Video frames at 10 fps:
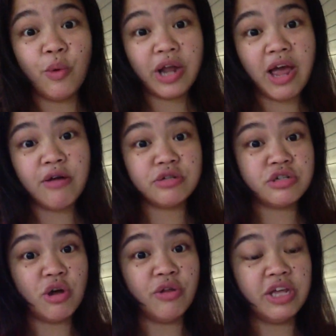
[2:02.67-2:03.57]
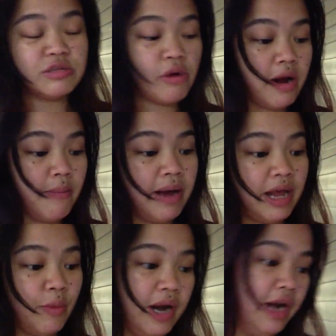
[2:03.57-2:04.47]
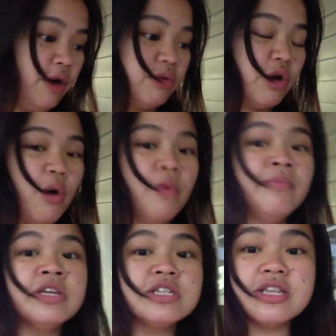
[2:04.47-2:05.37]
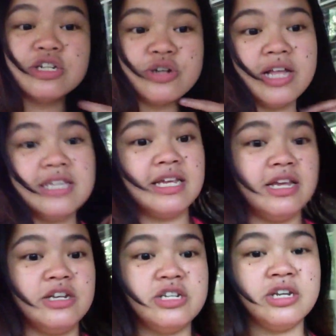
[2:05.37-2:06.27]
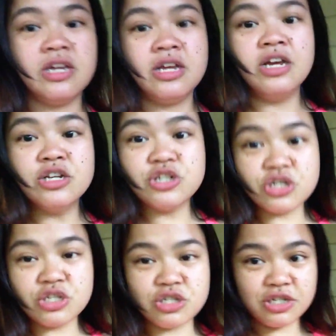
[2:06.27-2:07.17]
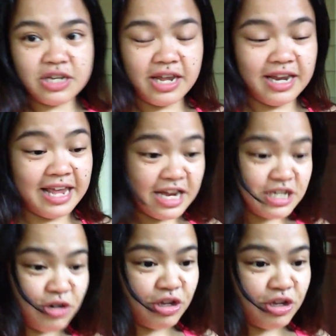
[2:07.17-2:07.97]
workout. So that's where I bike when I don't go to the trails. And just in case you're